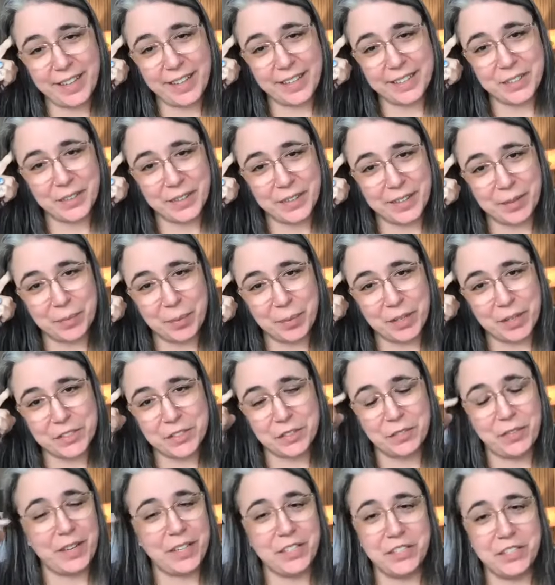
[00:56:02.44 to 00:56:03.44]
degree in
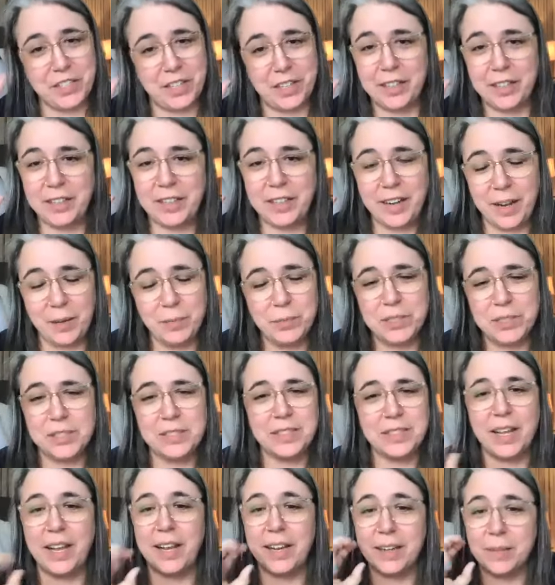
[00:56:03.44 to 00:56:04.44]
preservation, and I'm just
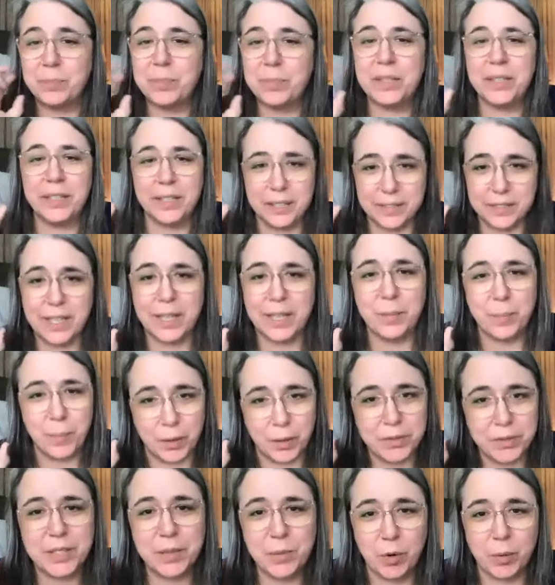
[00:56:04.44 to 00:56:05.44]
like, please keep
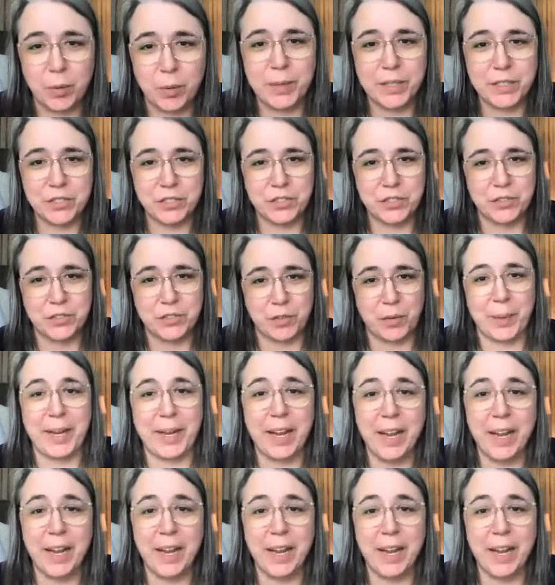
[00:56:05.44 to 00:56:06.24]
posting more pictures for me.